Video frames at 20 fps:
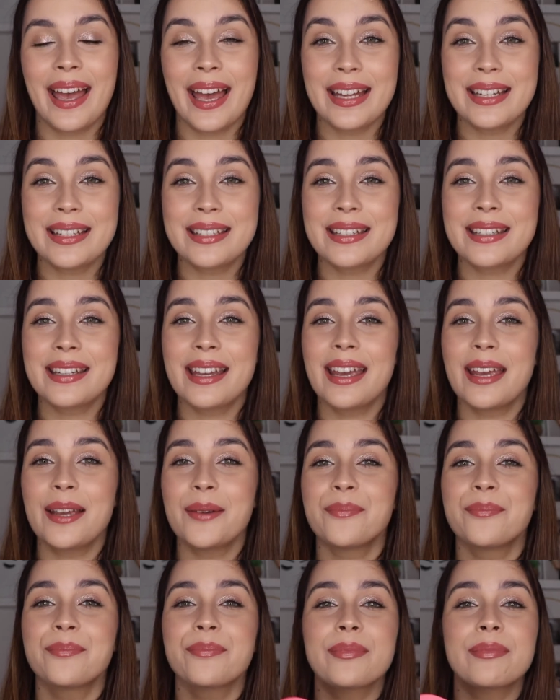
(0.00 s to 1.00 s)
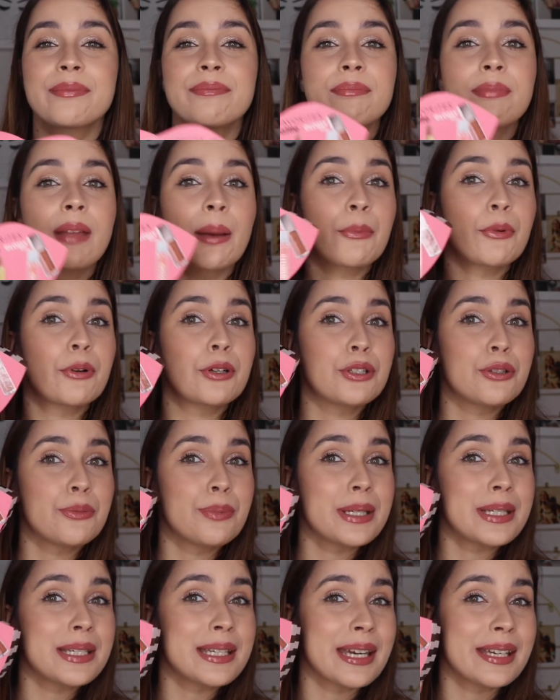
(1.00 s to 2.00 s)
and today I'm going to
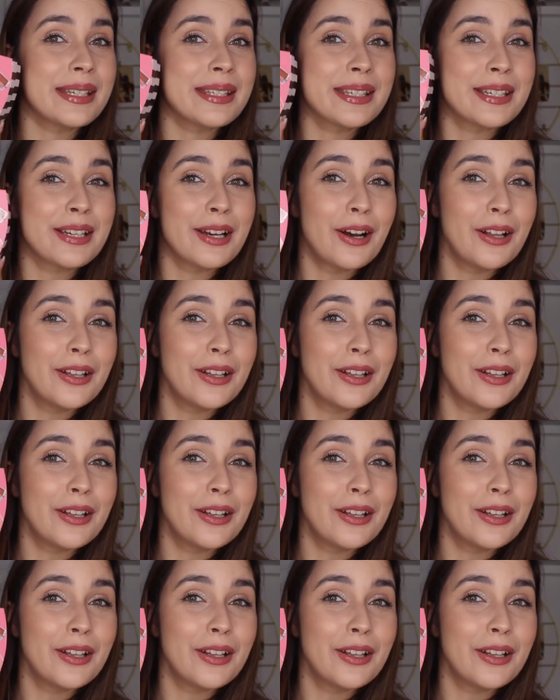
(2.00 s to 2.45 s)
be testing